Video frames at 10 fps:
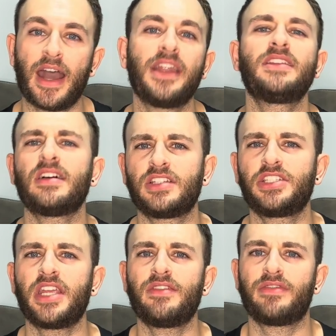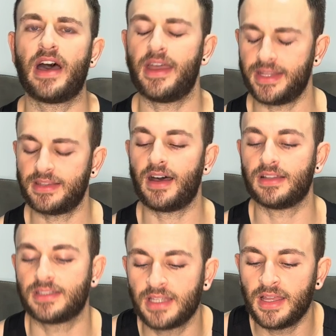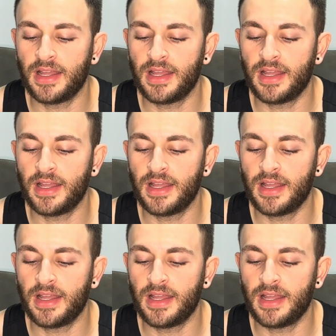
And it does achieve that, it does.